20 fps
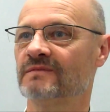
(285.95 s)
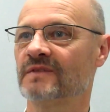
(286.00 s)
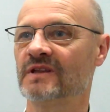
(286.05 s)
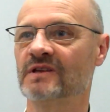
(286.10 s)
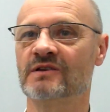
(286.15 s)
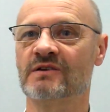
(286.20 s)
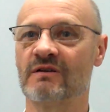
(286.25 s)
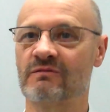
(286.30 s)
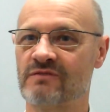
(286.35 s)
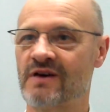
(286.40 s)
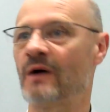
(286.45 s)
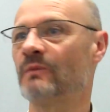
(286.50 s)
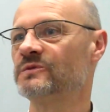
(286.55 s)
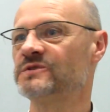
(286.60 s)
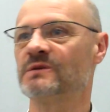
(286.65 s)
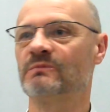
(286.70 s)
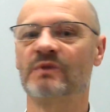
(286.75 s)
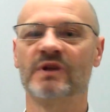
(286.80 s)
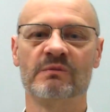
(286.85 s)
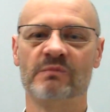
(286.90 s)
You've helped
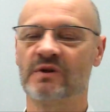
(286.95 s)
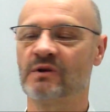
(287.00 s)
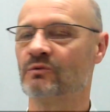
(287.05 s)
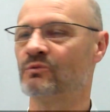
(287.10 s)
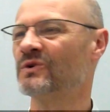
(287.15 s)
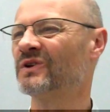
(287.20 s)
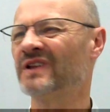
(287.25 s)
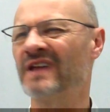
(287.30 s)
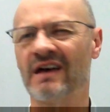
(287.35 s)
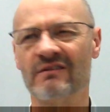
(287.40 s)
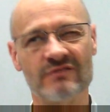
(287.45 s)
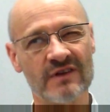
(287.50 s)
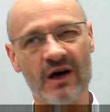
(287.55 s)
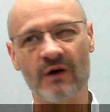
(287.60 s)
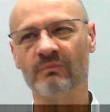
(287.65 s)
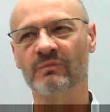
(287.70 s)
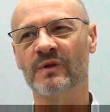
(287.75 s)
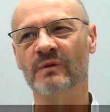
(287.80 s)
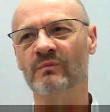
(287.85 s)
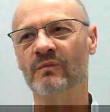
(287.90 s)
somebody, but you really haven't
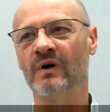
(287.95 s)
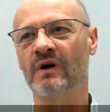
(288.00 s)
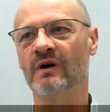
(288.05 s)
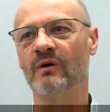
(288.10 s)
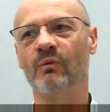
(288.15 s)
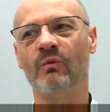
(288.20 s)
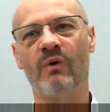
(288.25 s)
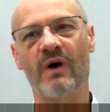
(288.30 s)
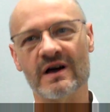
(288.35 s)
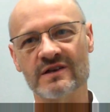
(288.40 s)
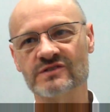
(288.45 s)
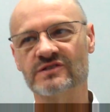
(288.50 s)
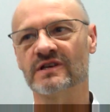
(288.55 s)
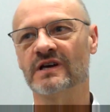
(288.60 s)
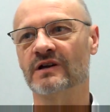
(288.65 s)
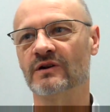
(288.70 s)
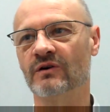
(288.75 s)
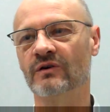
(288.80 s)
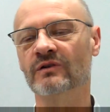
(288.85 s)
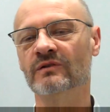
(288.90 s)
helped them wisely
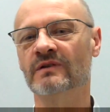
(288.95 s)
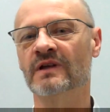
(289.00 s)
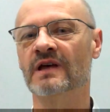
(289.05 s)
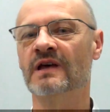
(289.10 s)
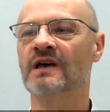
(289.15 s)
at all.